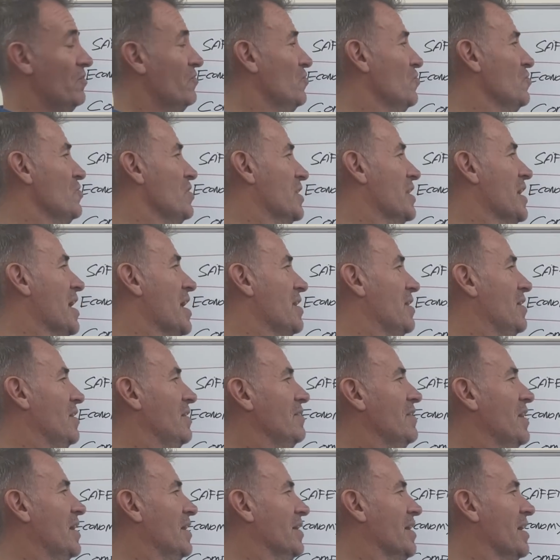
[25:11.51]
So you
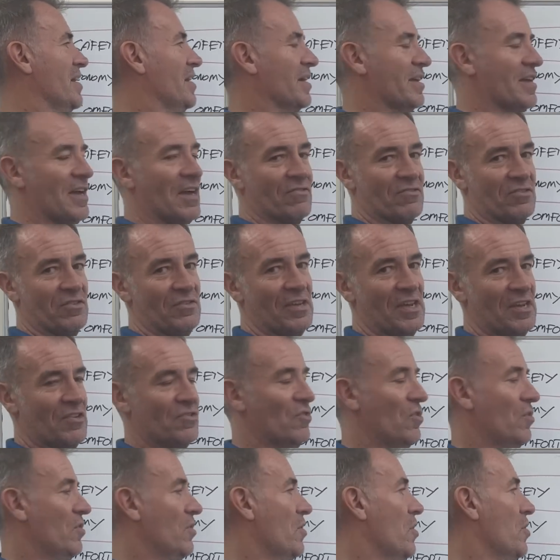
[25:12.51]
that kind of cancels each
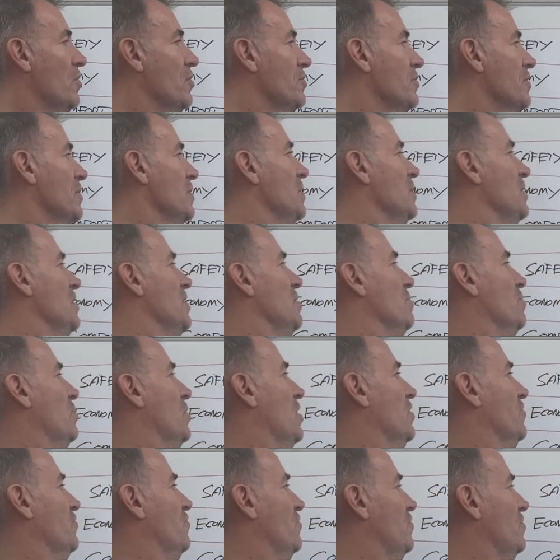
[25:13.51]
other out.
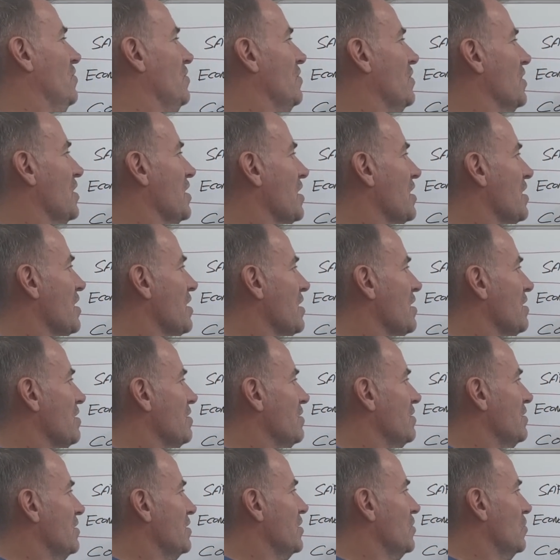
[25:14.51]
Plus the
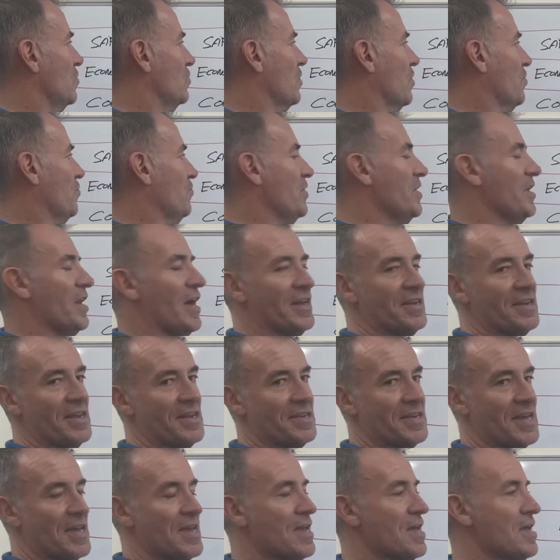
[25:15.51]
the
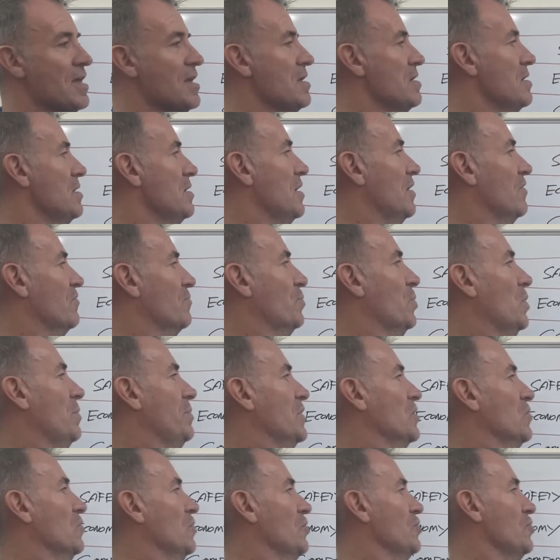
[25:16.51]
390T is probably
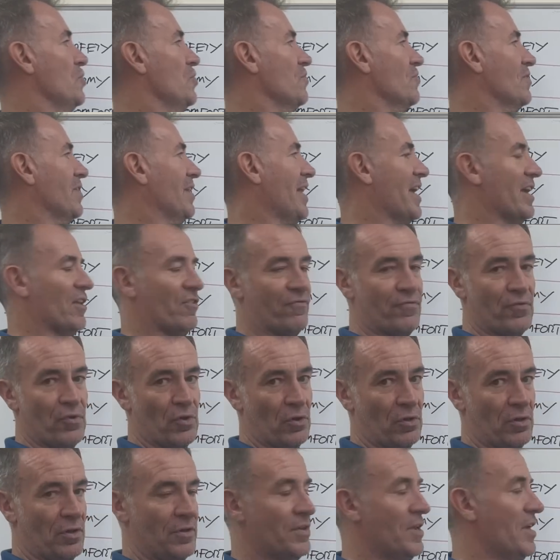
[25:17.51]
going to use less
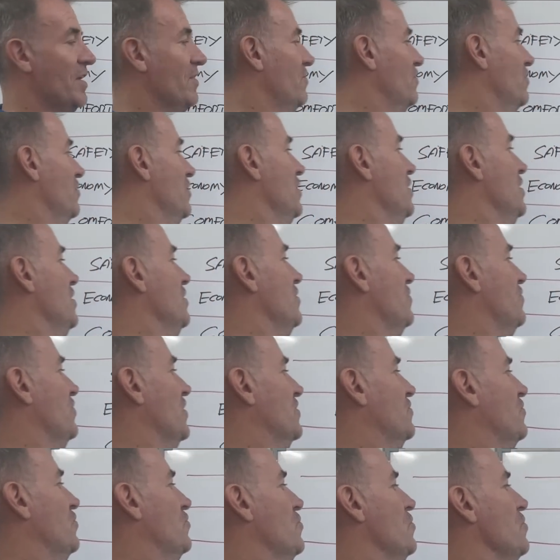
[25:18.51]
fuel than this. The
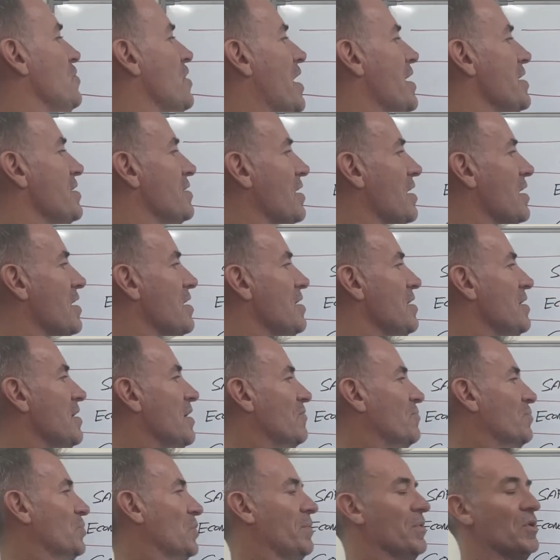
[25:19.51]
6290
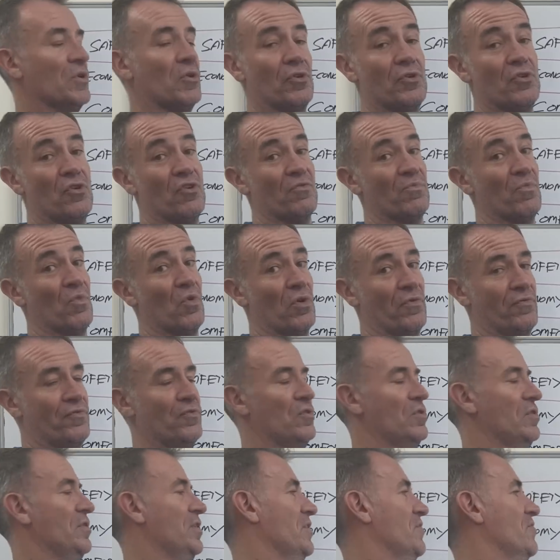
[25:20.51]
is probably going to use more
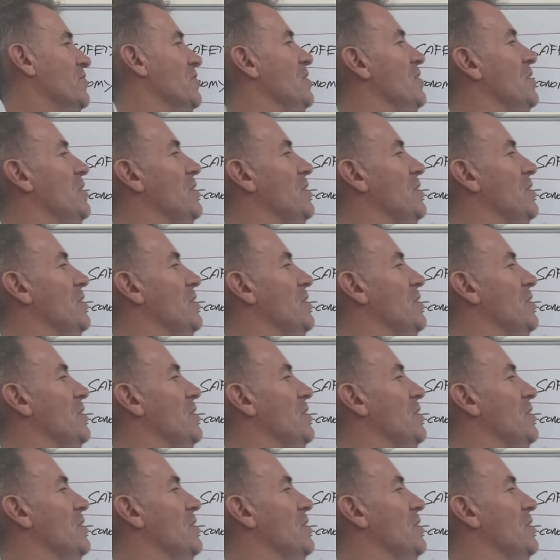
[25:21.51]
fuel than this.